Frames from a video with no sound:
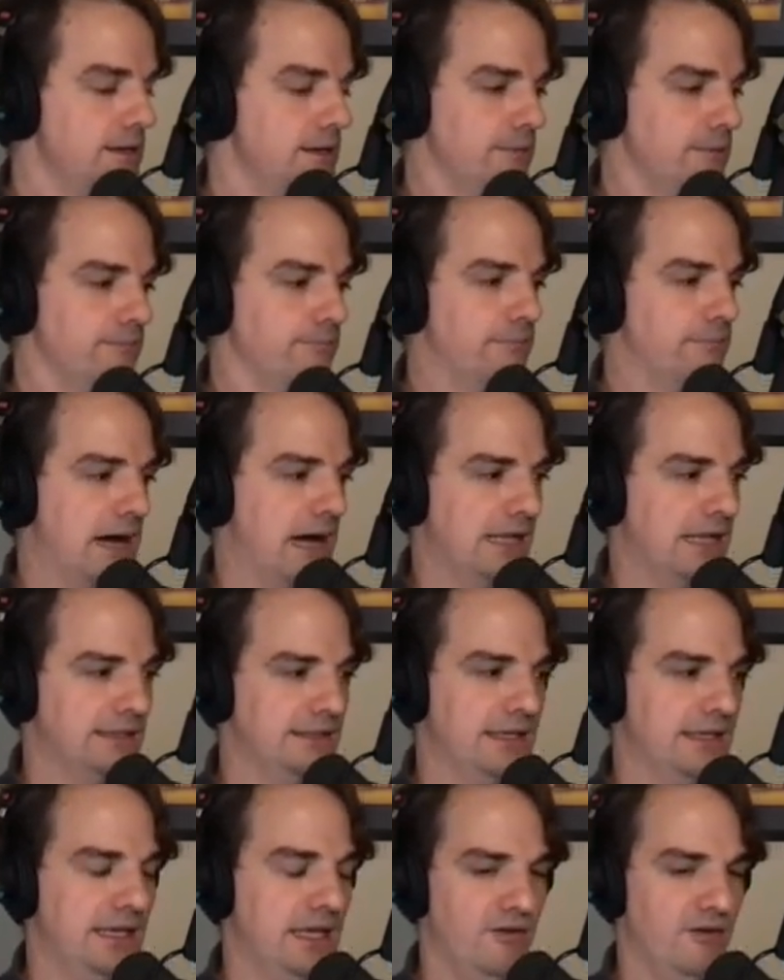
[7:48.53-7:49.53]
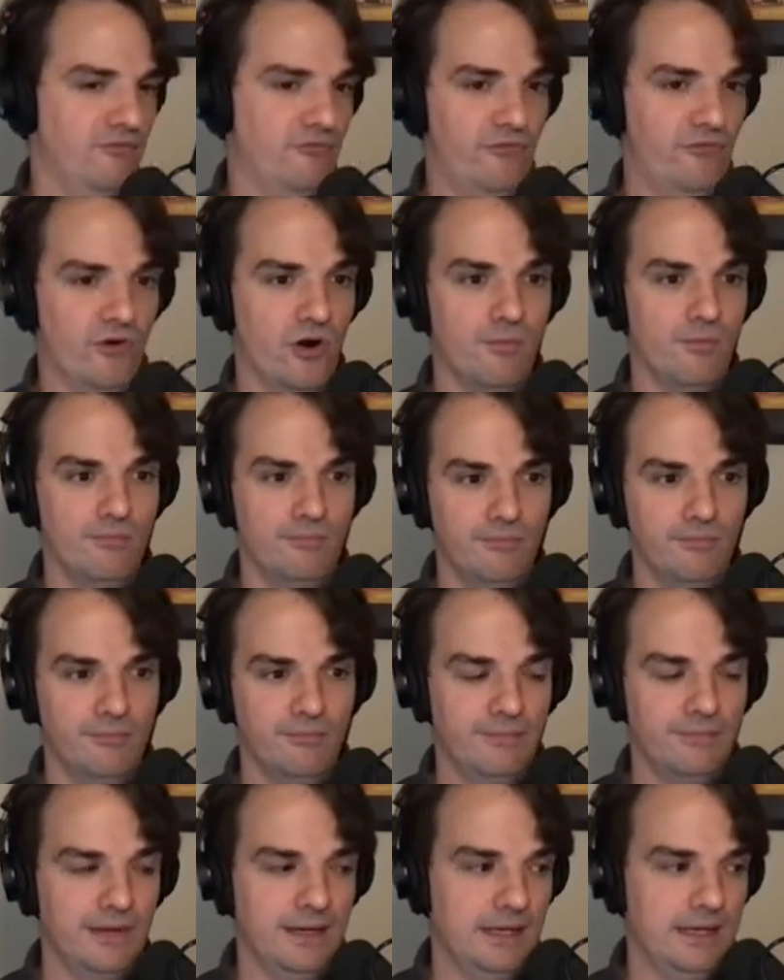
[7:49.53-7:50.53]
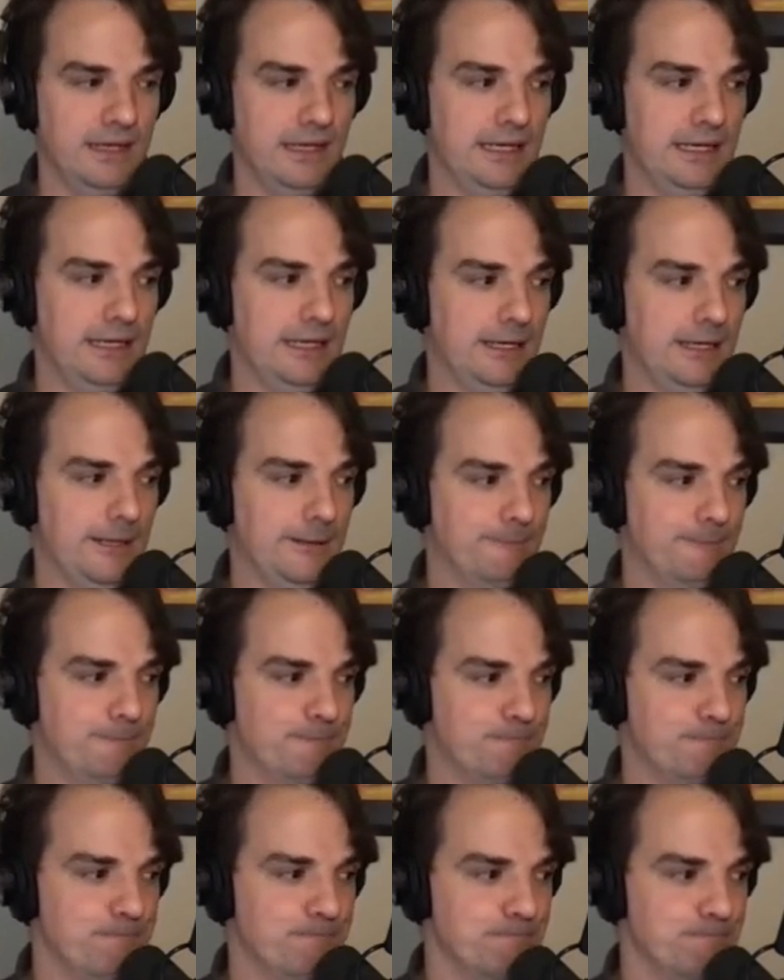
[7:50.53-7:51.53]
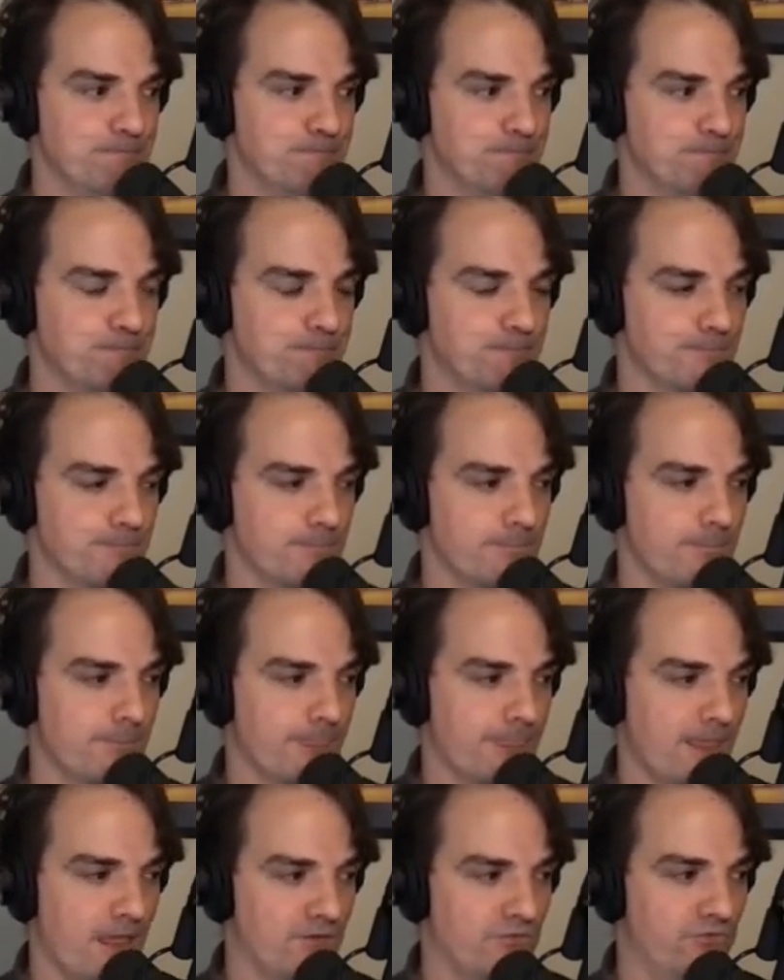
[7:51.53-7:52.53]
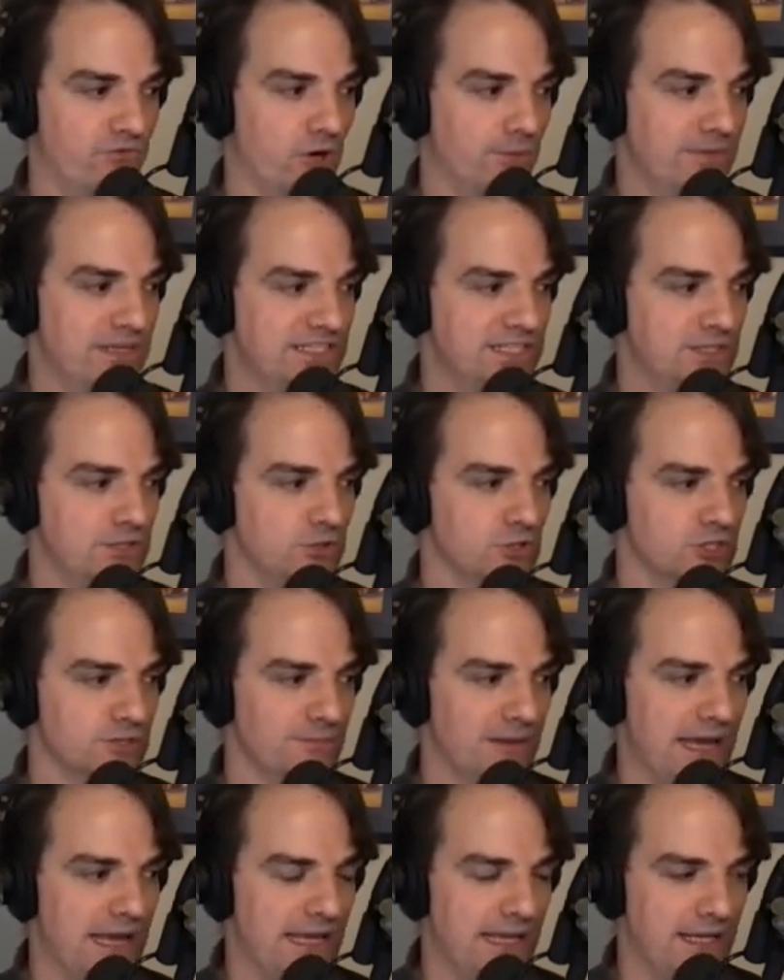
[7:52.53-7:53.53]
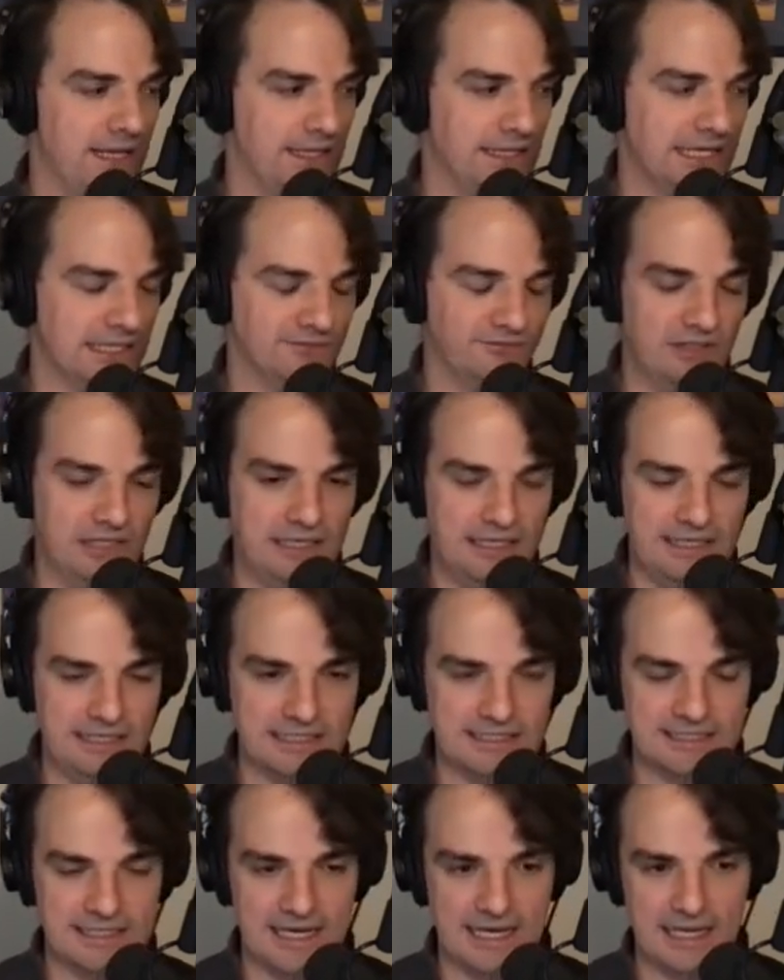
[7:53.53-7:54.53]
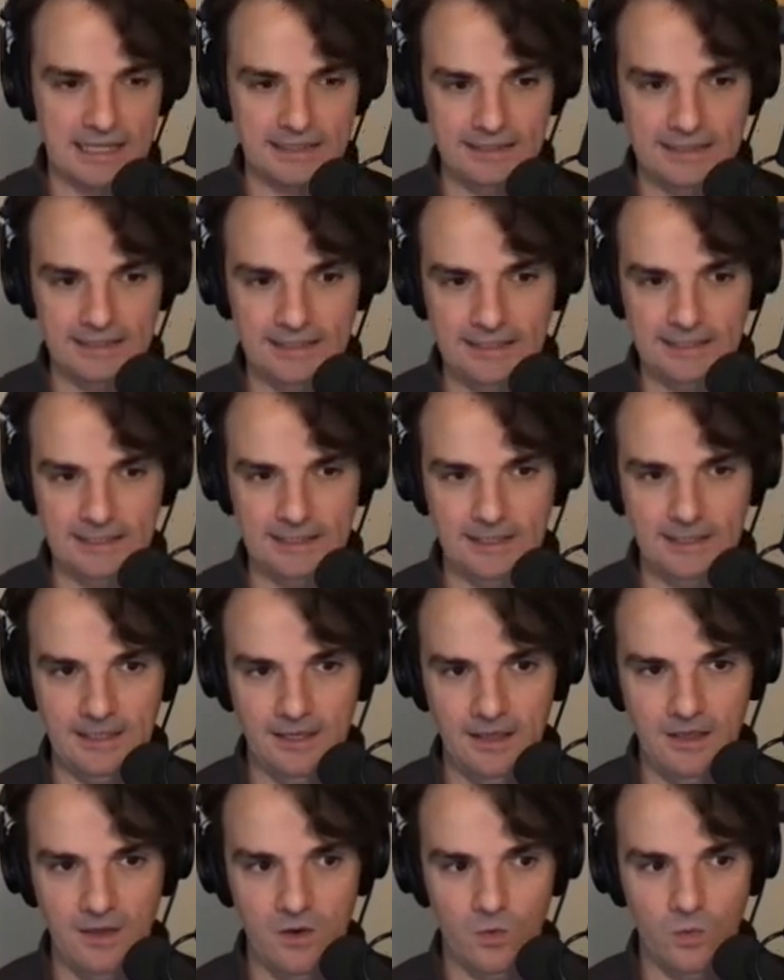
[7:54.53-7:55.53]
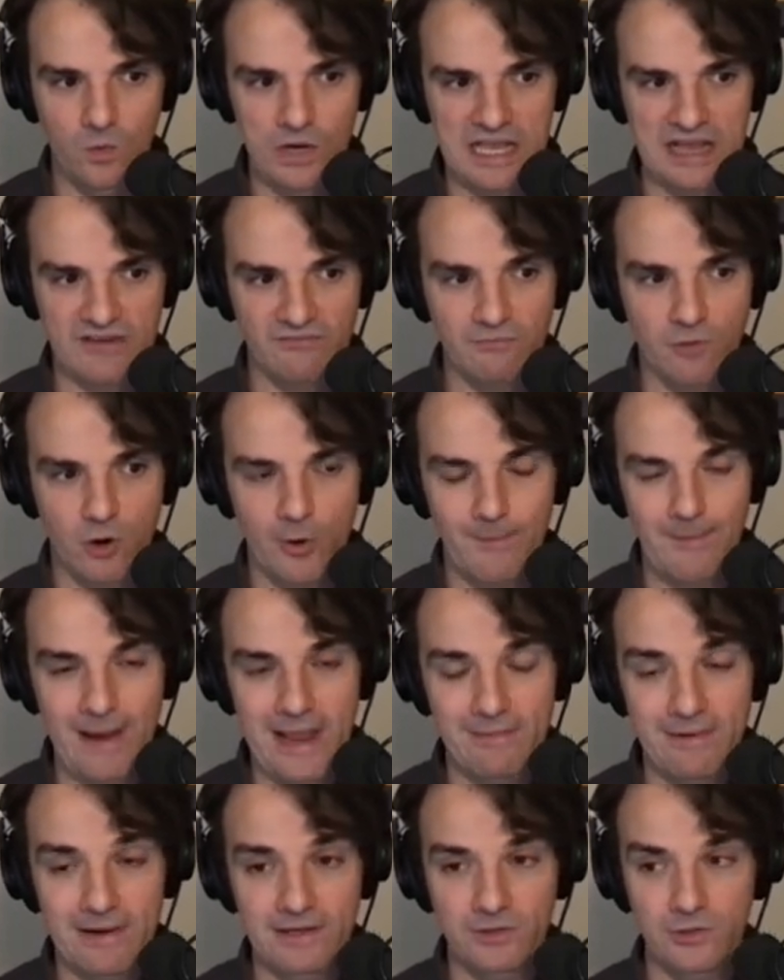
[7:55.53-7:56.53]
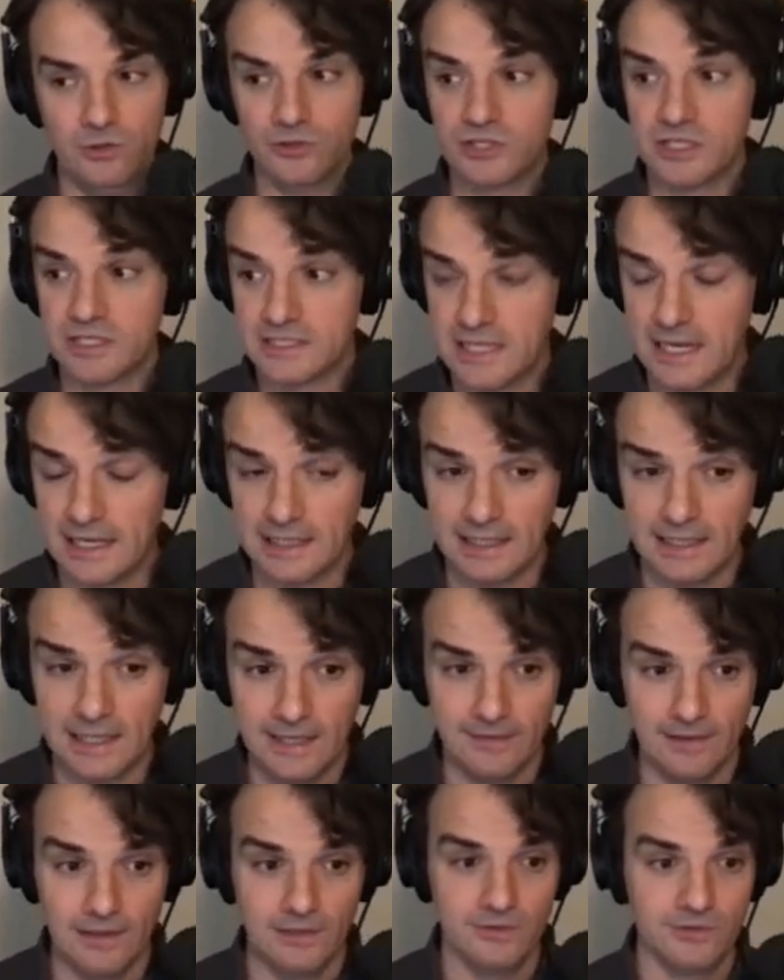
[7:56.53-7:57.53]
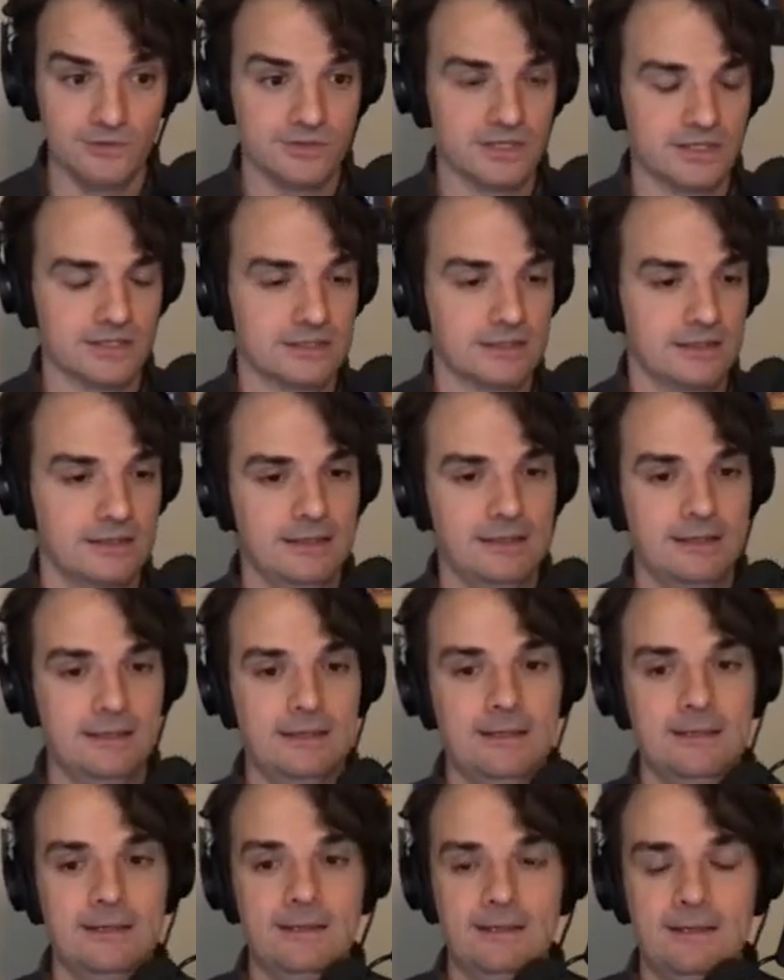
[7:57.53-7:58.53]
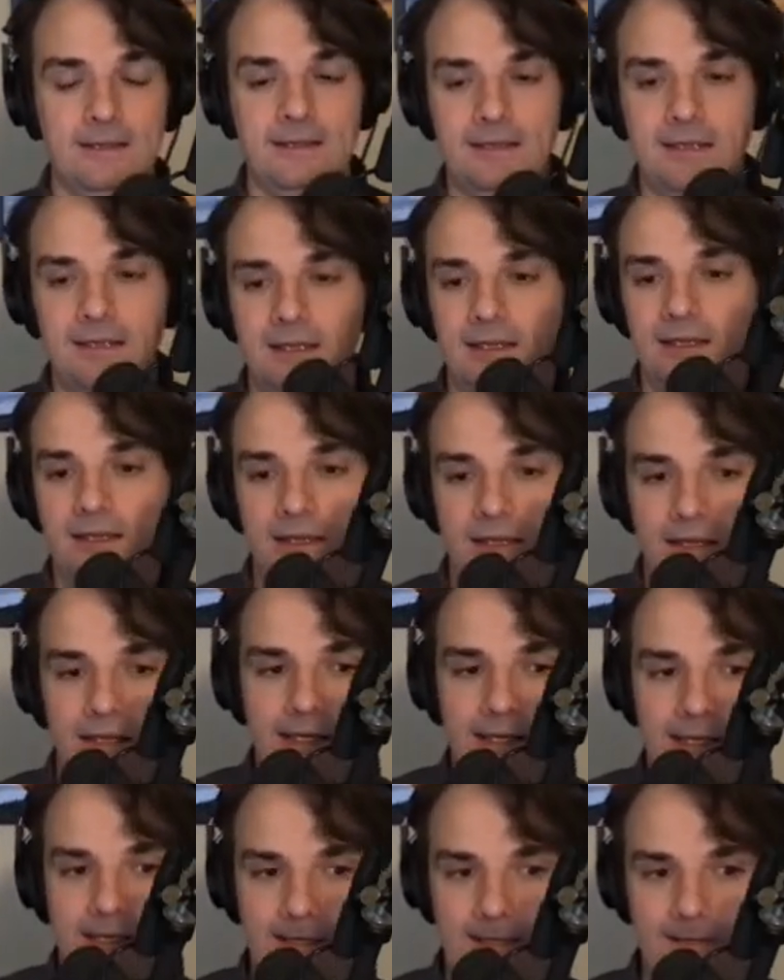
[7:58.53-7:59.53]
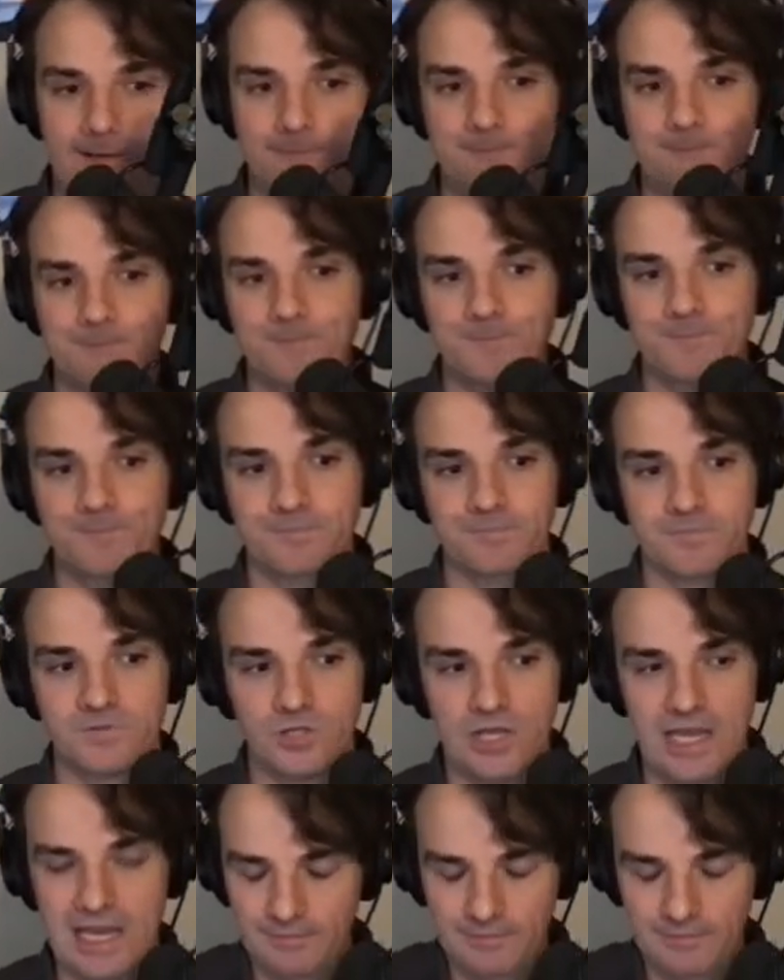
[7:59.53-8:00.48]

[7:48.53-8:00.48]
But uh, from um, from issues, my gut feeling is that uh, we have more Maven users than Gradle users. Um, so yeah,